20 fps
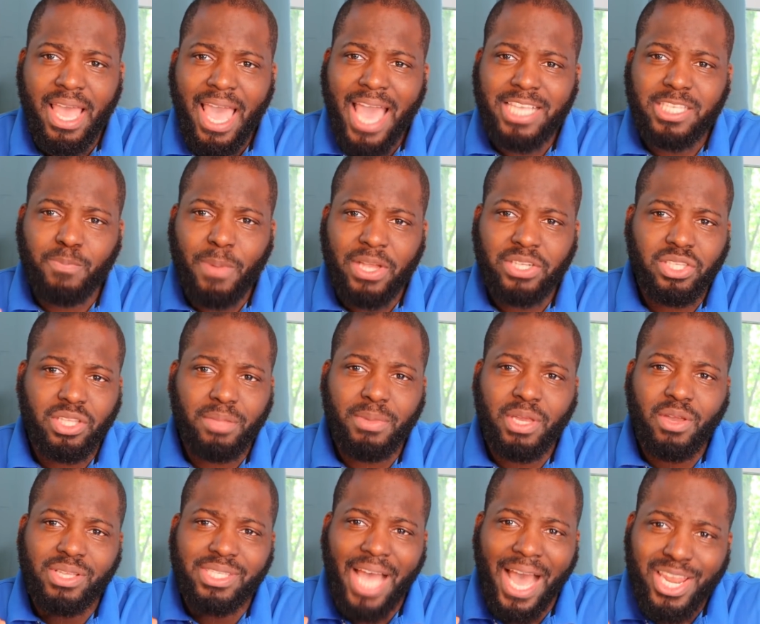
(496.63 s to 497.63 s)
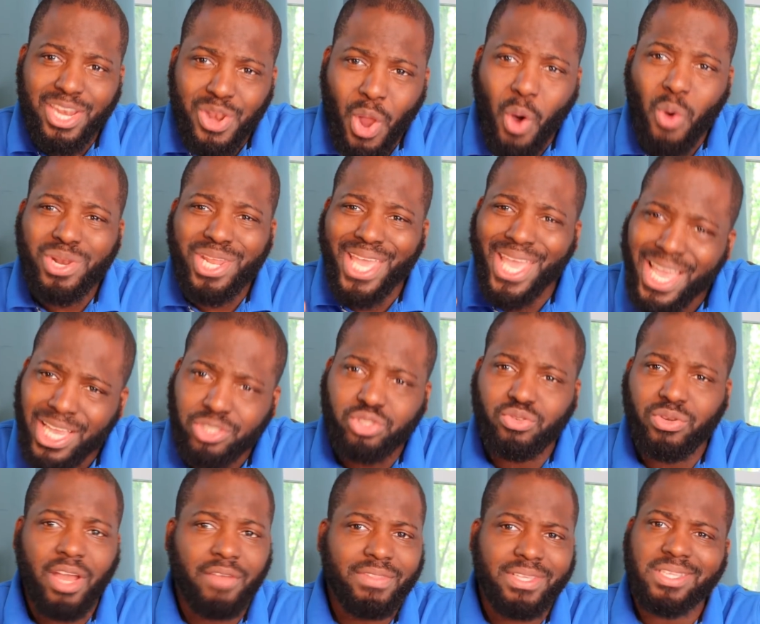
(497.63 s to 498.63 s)
Especially because I know the
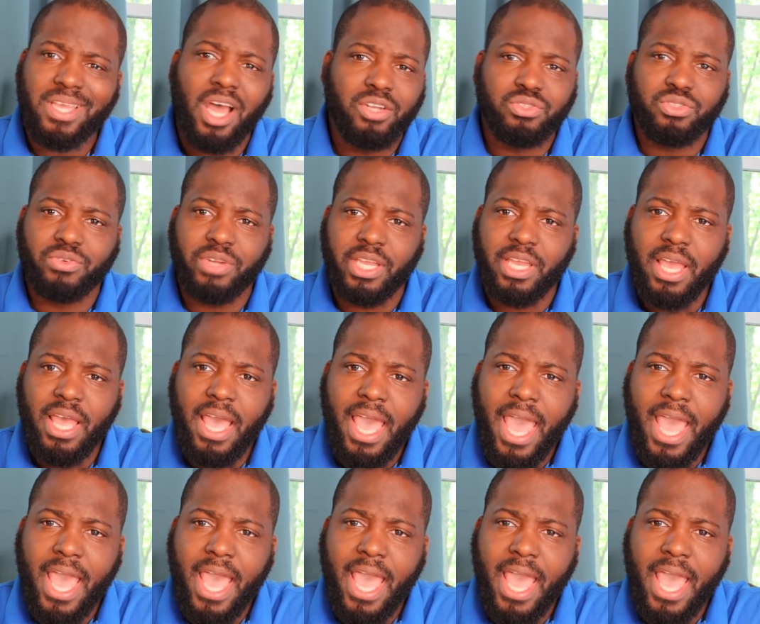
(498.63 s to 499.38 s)
history of this country.